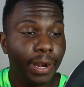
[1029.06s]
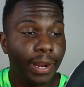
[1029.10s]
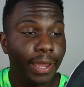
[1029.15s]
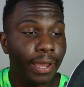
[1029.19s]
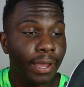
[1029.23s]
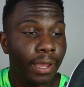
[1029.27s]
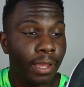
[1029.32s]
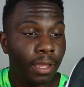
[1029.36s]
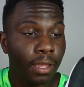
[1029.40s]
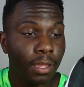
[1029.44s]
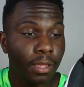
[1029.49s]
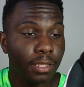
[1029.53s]
but
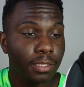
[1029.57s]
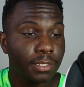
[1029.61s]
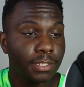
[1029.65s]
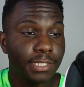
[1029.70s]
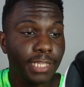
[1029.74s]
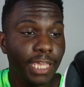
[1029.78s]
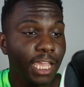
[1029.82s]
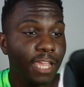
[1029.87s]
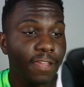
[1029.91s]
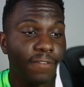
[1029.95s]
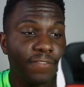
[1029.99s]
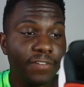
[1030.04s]
I
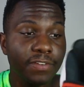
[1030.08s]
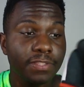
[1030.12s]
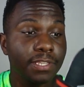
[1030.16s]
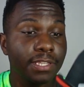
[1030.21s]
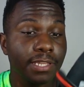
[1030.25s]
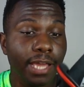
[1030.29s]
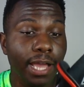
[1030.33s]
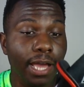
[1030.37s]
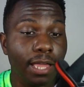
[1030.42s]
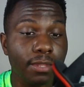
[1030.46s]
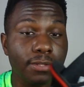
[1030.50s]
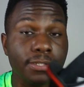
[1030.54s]
saved
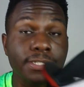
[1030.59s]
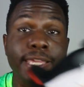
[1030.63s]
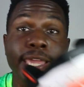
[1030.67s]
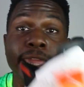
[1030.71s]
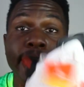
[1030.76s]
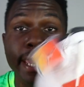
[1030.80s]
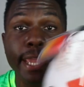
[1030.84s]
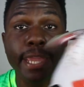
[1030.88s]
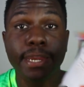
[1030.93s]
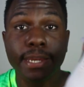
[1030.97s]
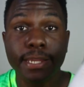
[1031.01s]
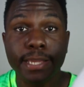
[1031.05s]
$50
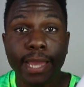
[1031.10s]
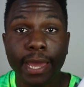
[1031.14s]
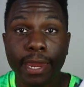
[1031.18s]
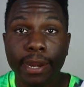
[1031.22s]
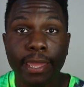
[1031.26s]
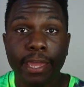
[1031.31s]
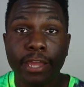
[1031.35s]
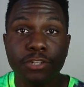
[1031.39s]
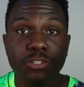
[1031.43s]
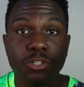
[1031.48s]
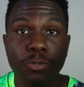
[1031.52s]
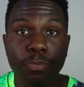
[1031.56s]
and got
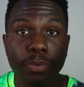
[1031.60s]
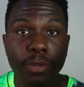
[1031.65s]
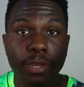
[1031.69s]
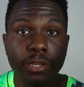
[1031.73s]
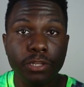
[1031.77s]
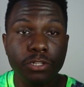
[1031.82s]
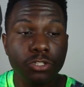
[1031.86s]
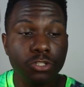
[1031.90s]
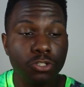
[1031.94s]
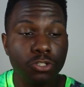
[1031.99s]
an extra pair of